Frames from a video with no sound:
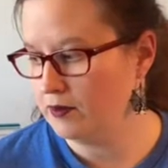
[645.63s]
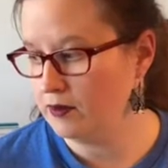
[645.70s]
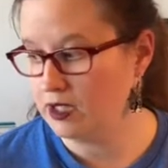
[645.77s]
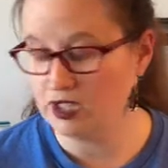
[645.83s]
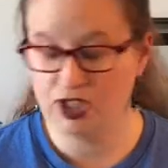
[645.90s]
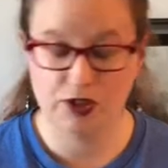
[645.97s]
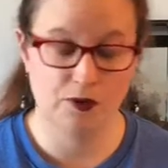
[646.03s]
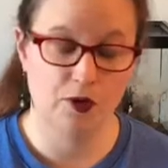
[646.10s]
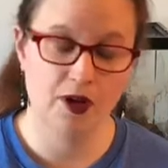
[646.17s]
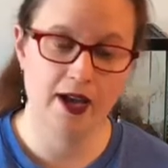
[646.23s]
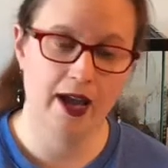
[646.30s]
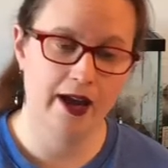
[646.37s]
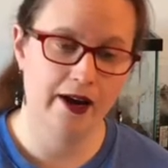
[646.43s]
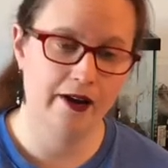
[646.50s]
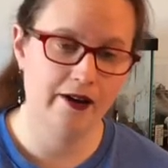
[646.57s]
the general
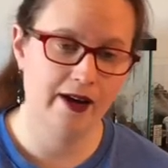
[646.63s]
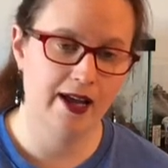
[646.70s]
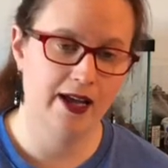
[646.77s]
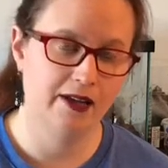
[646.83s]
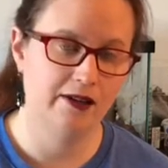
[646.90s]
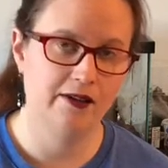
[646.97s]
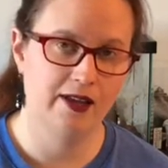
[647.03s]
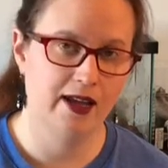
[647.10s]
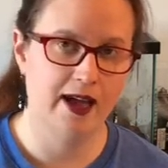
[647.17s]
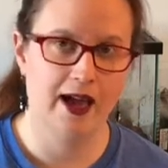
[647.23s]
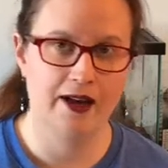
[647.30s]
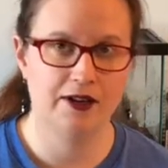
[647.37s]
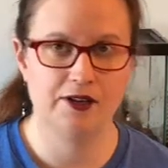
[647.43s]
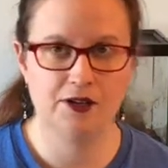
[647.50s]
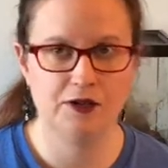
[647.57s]
care, and the
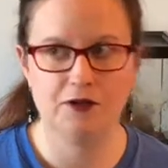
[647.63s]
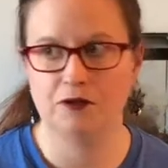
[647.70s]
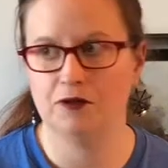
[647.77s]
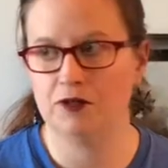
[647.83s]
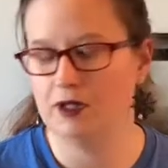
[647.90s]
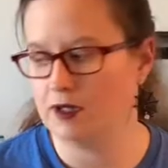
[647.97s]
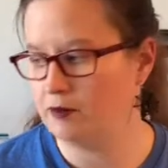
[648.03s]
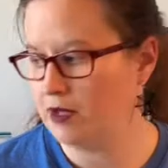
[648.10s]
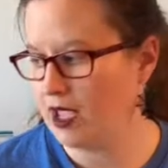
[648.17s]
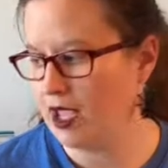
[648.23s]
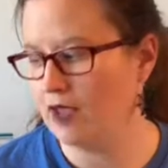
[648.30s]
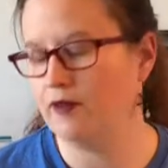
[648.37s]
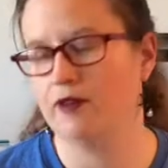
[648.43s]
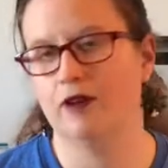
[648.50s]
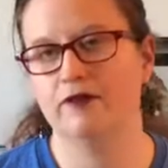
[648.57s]
attitude and
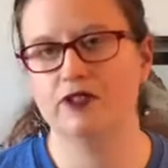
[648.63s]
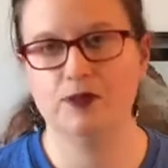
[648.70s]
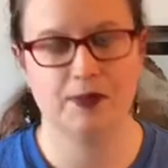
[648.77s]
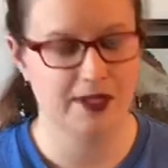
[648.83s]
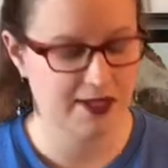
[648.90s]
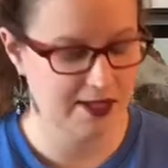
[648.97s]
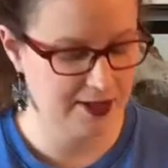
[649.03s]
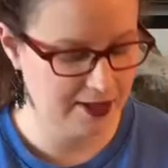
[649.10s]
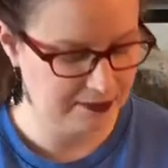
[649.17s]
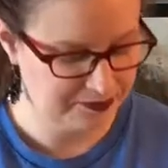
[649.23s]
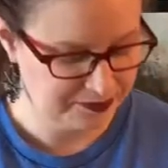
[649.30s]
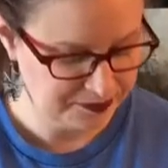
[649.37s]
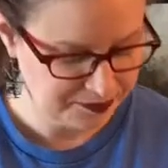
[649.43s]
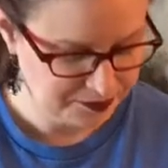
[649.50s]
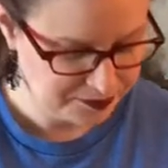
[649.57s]
behavior of the species.
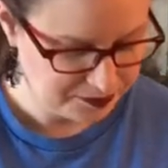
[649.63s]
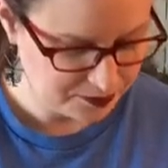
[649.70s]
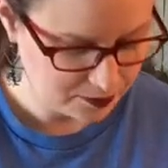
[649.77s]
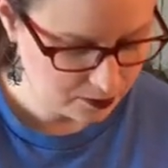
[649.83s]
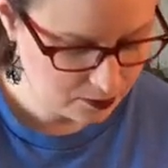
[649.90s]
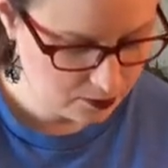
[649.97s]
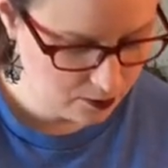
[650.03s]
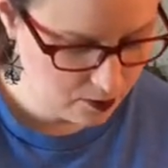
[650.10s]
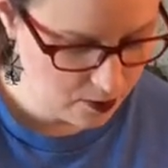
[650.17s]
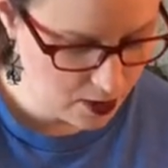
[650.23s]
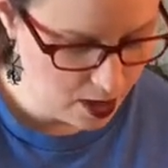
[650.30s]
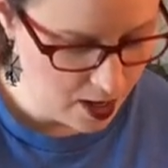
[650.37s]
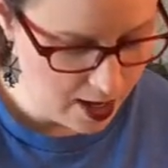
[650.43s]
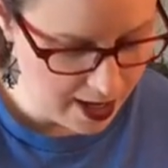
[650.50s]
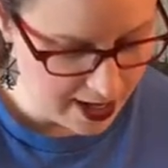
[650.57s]

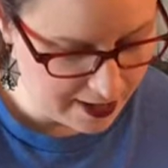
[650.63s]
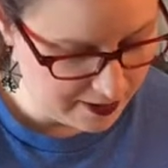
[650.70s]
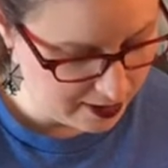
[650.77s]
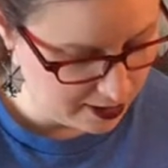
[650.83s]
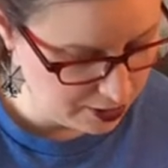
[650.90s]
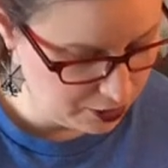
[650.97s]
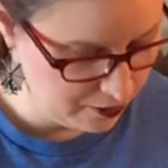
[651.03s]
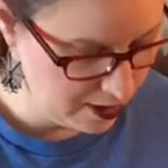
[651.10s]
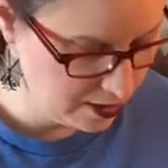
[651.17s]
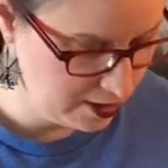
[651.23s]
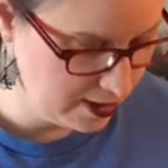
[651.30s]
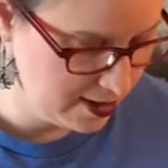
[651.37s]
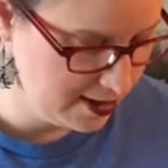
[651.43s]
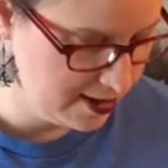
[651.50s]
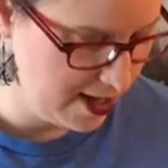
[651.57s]
And then
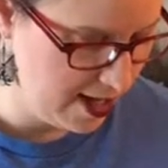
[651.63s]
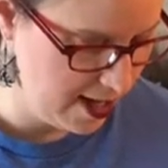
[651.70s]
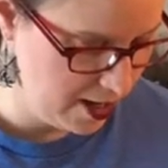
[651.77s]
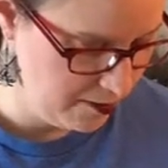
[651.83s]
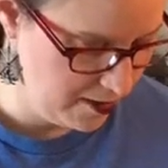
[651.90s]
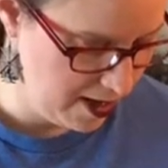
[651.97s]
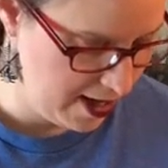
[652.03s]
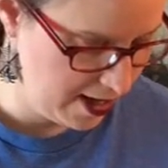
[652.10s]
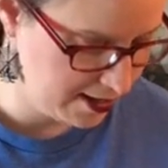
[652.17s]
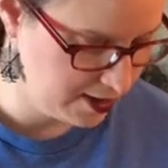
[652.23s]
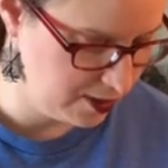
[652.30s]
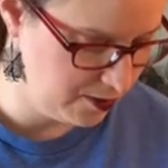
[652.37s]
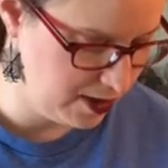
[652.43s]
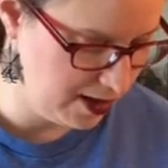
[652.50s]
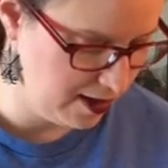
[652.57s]
Tarantula Sam
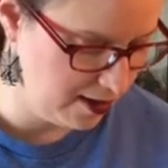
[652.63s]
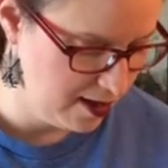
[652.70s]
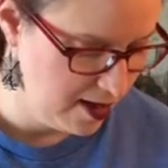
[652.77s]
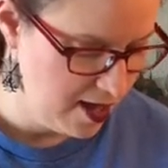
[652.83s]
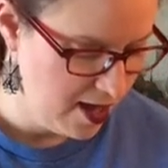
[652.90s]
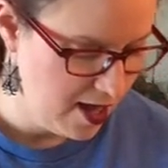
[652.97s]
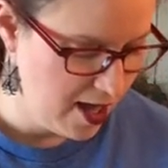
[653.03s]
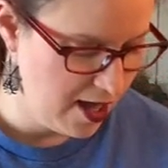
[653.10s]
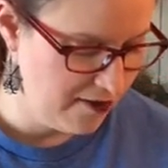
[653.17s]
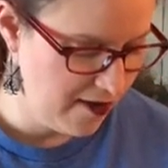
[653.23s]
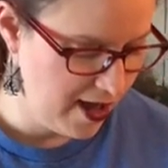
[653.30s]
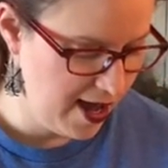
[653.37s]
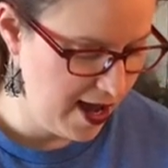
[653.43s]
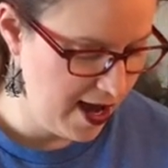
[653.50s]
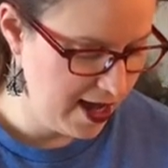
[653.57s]
asked me if
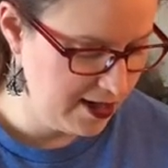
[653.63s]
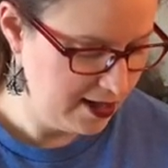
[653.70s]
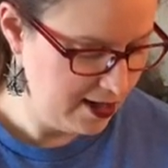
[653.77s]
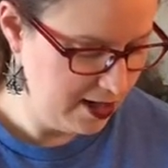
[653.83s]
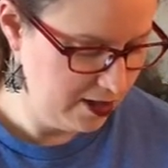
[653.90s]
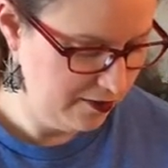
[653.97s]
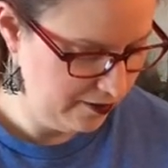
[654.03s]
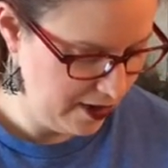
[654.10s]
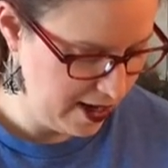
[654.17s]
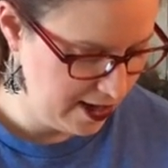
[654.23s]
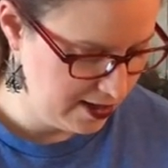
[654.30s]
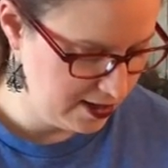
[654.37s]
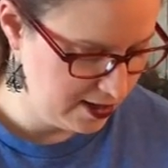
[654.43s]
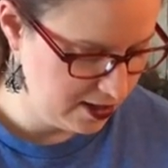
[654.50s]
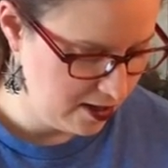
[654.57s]
I had any
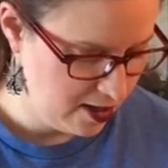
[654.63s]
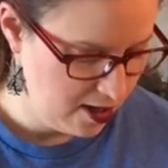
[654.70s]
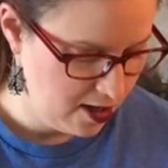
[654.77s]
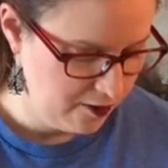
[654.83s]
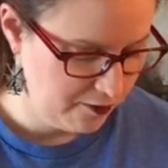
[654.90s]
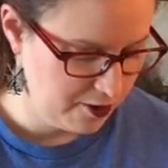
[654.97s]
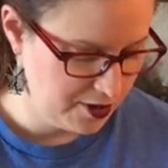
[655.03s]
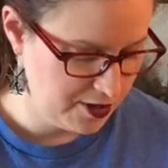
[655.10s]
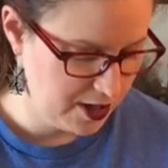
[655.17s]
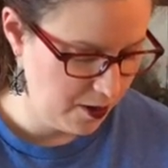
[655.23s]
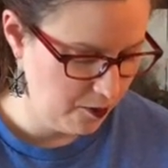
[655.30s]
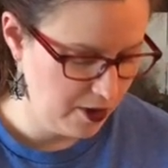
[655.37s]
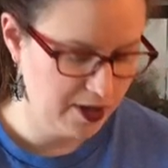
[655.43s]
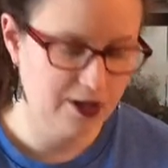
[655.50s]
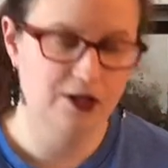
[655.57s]
advice for
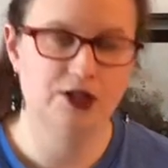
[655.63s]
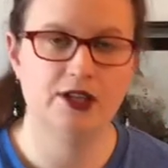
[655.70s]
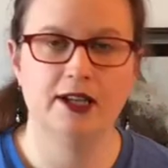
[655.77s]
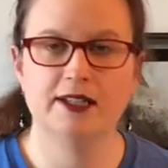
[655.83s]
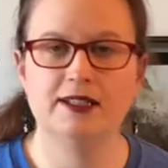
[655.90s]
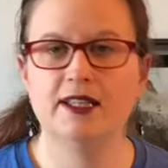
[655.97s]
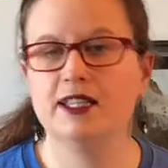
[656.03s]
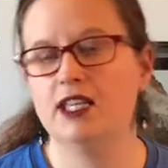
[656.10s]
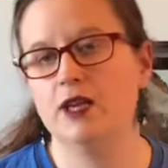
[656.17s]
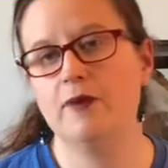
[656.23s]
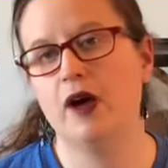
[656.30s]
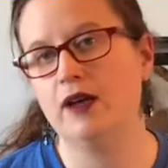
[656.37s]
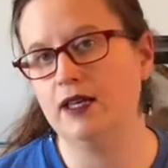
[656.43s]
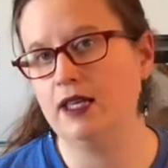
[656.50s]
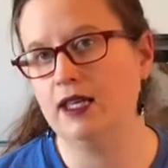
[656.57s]
someone just thinking
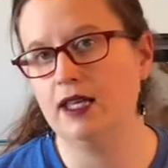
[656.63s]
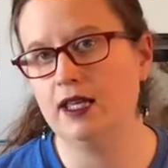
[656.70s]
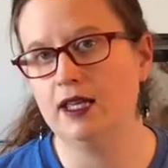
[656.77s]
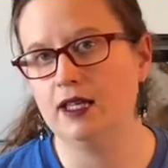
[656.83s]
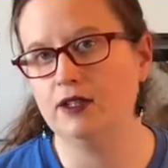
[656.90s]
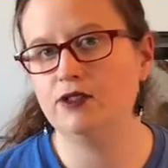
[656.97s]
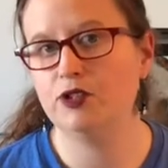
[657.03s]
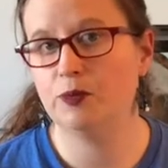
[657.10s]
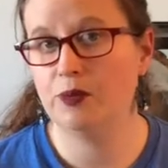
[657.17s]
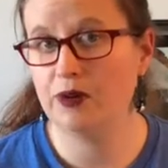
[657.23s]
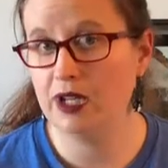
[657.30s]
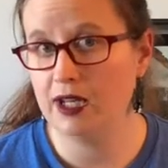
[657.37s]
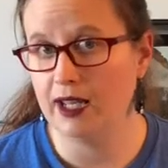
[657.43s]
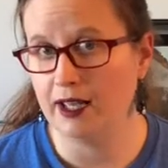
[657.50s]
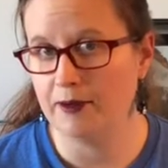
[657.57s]
about getting into
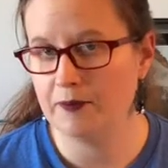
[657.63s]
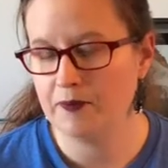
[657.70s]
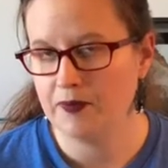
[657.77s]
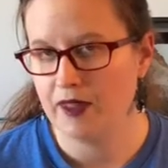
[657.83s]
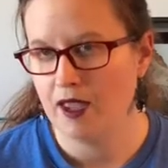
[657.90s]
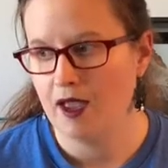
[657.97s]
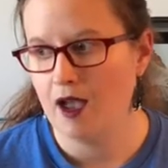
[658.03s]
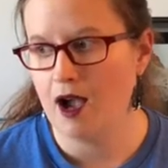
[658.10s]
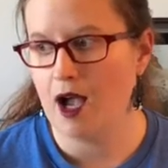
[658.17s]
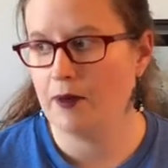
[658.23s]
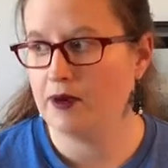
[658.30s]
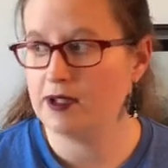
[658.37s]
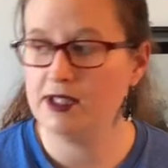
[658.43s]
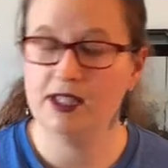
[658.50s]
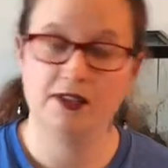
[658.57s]
breeding,
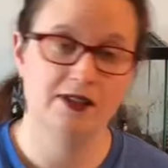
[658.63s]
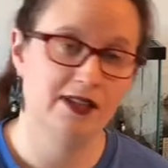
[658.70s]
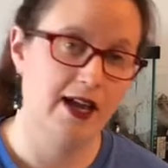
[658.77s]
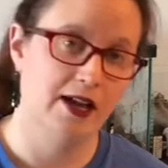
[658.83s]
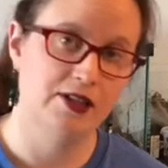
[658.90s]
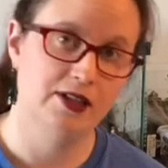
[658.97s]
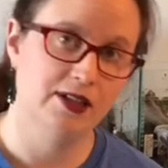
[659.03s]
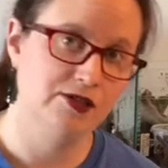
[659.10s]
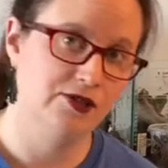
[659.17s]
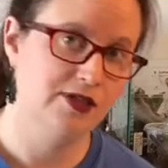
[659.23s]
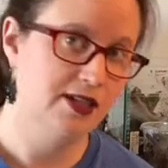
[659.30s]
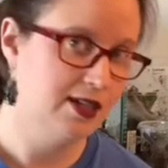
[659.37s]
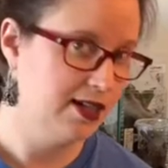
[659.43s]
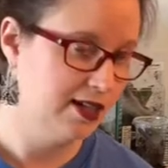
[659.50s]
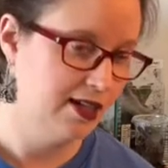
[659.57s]
because he's actually
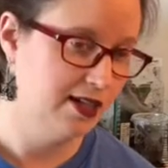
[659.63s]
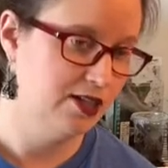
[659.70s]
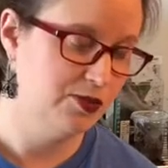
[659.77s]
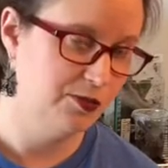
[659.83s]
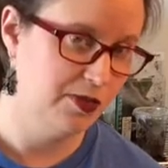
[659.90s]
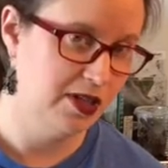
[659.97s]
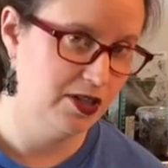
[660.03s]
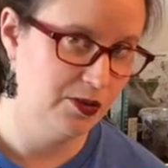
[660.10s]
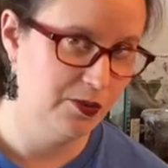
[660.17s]
interested in getting into